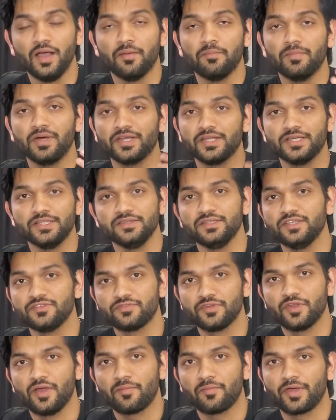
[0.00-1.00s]
But in
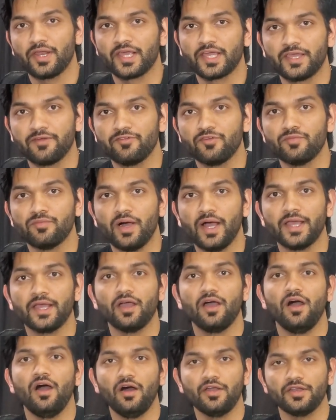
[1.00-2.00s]
this video, I'm gonna give you my
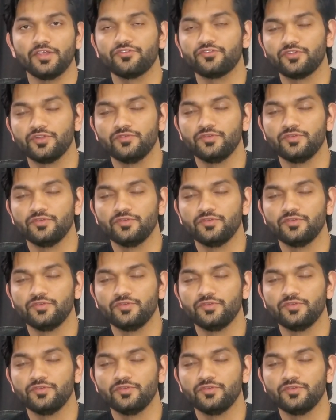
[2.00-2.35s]
honest